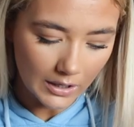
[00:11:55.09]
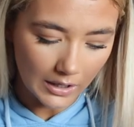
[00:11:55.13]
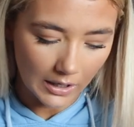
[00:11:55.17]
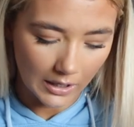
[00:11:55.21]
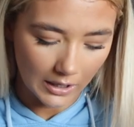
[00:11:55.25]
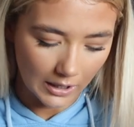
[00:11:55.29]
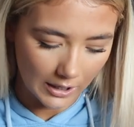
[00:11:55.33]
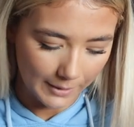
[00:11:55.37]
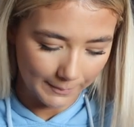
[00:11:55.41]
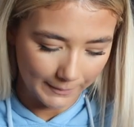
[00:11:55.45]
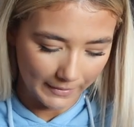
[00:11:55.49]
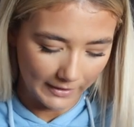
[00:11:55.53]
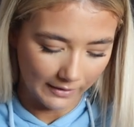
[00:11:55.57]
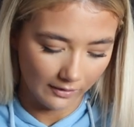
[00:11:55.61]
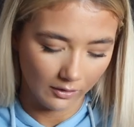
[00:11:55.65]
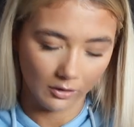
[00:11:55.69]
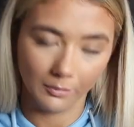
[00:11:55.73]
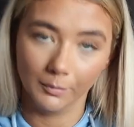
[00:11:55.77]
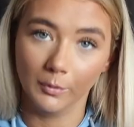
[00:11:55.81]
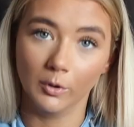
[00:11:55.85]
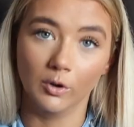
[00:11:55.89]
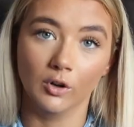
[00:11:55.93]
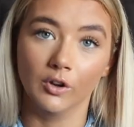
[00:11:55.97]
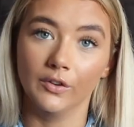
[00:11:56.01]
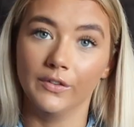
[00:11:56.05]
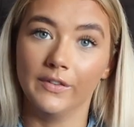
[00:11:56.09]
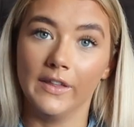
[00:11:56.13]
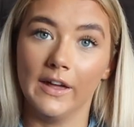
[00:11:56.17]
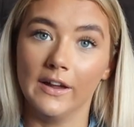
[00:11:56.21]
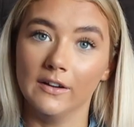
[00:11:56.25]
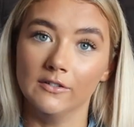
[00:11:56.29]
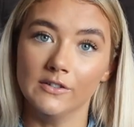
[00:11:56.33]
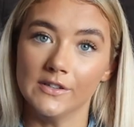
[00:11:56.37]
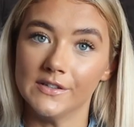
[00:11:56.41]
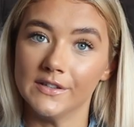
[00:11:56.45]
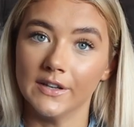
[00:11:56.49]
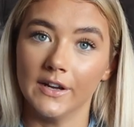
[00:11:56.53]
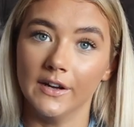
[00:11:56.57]
And oh my god, they
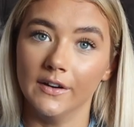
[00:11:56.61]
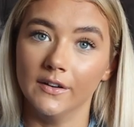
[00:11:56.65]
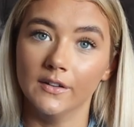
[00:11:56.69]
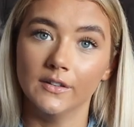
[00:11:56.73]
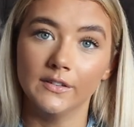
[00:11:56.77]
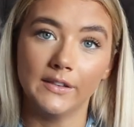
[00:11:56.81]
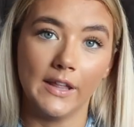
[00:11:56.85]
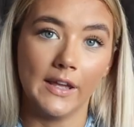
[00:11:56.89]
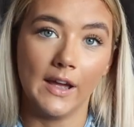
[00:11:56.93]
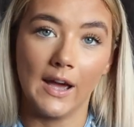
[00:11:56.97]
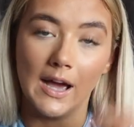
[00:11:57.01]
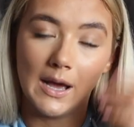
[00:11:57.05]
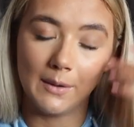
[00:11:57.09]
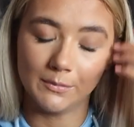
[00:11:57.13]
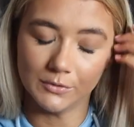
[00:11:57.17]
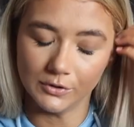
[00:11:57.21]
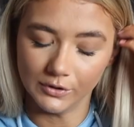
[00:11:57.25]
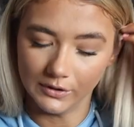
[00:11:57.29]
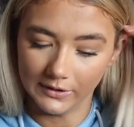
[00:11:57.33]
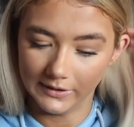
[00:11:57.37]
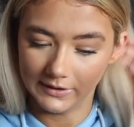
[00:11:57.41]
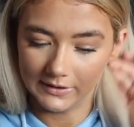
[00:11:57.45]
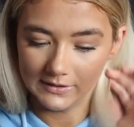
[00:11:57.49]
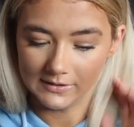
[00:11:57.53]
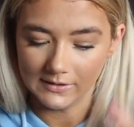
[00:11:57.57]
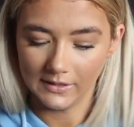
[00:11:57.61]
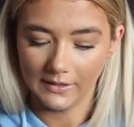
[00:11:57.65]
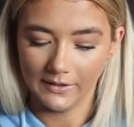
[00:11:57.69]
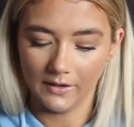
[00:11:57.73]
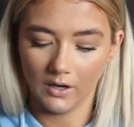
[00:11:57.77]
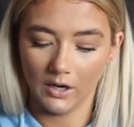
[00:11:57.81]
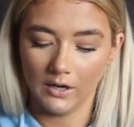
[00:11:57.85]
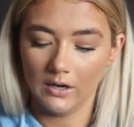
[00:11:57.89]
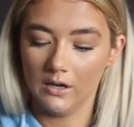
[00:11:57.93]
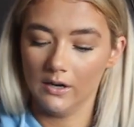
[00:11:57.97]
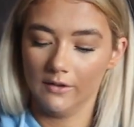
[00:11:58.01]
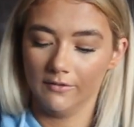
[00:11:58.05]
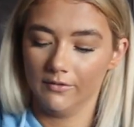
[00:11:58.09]
are insane. They are absolutely insane.
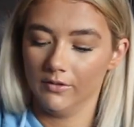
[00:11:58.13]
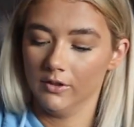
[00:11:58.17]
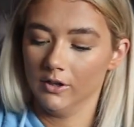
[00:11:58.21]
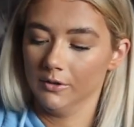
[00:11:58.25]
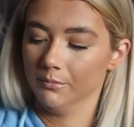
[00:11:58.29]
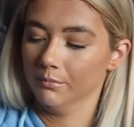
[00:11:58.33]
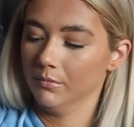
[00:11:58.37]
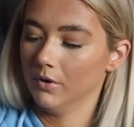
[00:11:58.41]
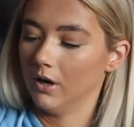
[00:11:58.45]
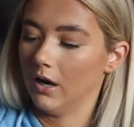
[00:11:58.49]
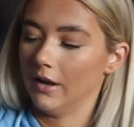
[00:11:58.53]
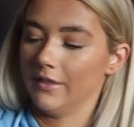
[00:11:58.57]
I love them.